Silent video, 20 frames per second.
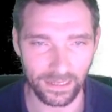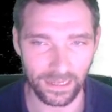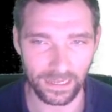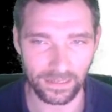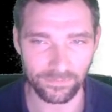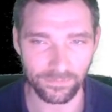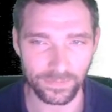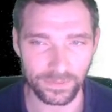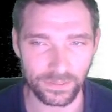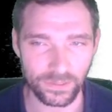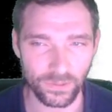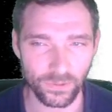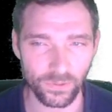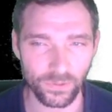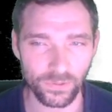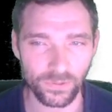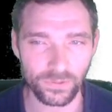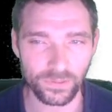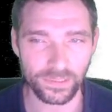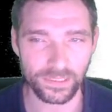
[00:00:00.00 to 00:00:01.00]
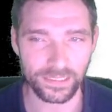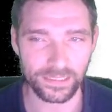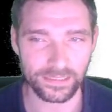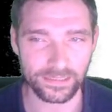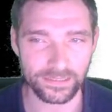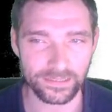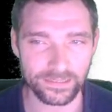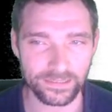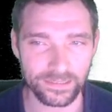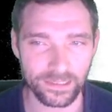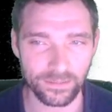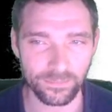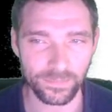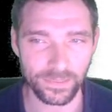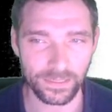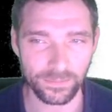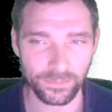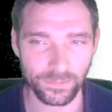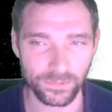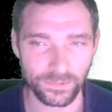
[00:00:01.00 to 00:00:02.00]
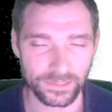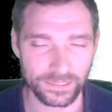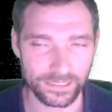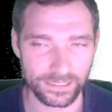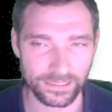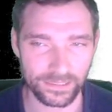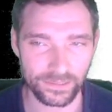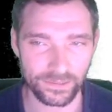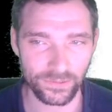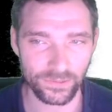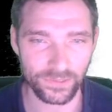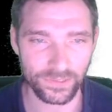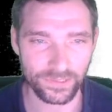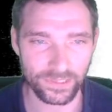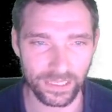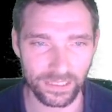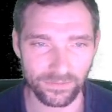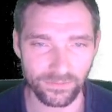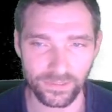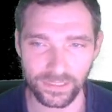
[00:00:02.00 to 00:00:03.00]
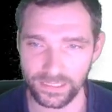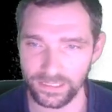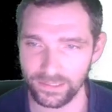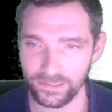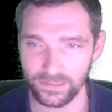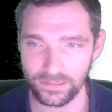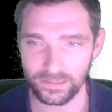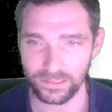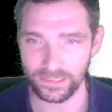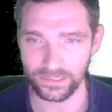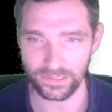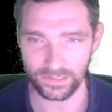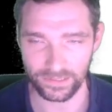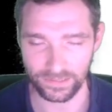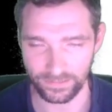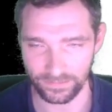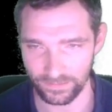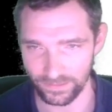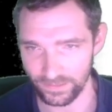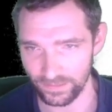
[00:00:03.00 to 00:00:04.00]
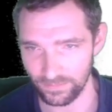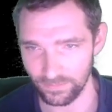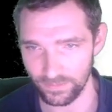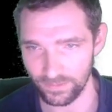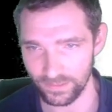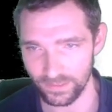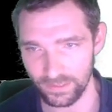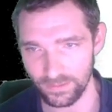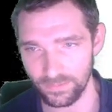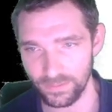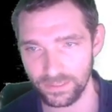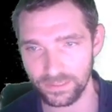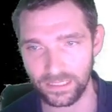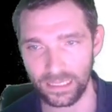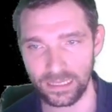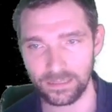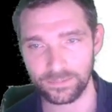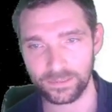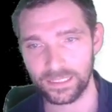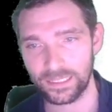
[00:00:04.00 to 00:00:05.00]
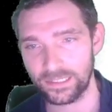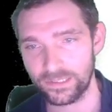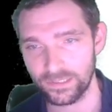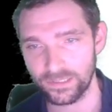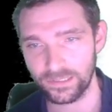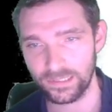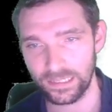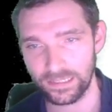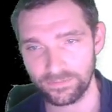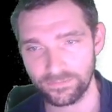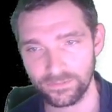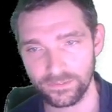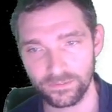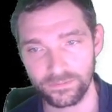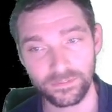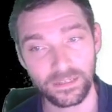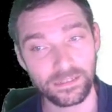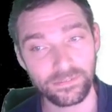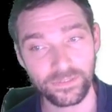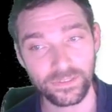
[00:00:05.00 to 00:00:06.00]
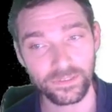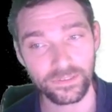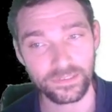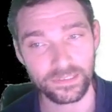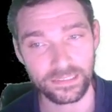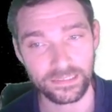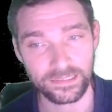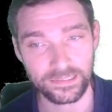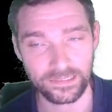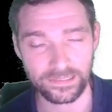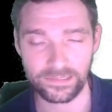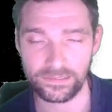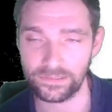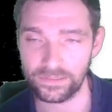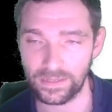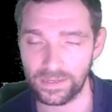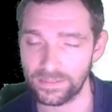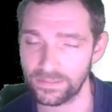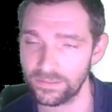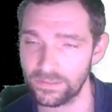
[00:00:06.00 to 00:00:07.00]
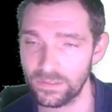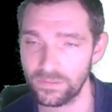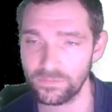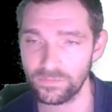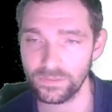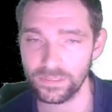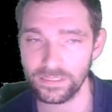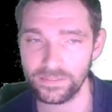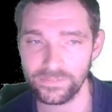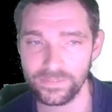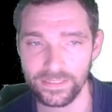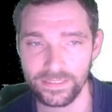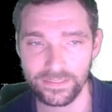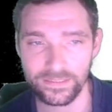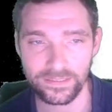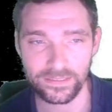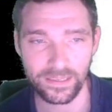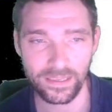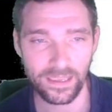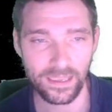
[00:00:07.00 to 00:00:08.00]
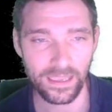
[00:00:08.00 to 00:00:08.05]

I've been told that some people didn't do this every year. They just su submitted the application after five years and still got the loan forgiveness.